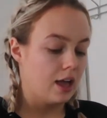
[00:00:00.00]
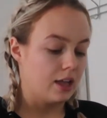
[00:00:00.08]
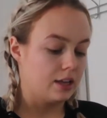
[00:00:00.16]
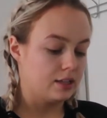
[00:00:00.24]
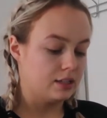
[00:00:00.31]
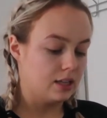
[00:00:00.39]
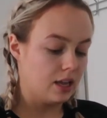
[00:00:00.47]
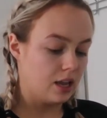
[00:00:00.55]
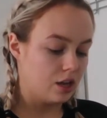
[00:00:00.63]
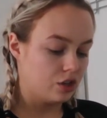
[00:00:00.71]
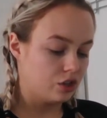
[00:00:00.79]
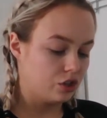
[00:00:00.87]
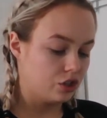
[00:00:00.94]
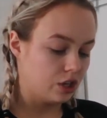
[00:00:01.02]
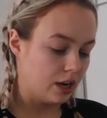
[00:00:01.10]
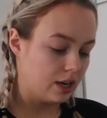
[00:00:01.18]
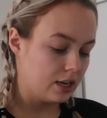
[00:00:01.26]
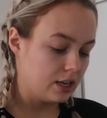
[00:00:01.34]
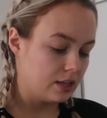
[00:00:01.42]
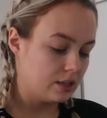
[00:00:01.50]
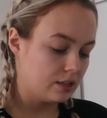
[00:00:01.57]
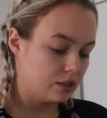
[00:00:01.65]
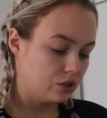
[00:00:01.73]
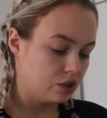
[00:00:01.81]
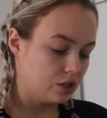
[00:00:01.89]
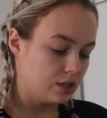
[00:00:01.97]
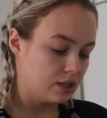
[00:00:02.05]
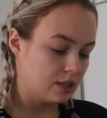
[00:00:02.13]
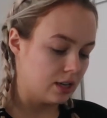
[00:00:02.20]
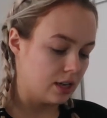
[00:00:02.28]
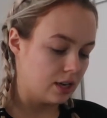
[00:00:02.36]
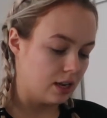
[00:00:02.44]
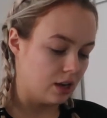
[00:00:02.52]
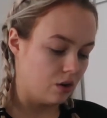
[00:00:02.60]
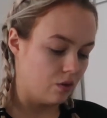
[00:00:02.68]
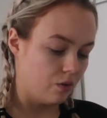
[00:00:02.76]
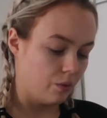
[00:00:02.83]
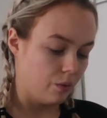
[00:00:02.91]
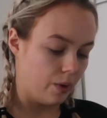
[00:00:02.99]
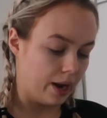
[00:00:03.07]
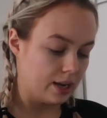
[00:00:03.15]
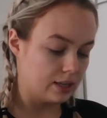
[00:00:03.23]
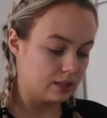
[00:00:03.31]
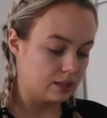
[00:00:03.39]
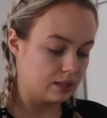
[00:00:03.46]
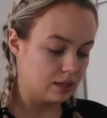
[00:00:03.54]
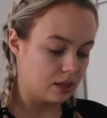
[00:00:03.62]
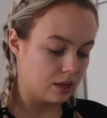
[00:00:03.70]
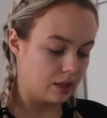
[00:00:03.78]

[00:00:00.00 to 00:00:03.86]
It is the Chinese ginseng and rice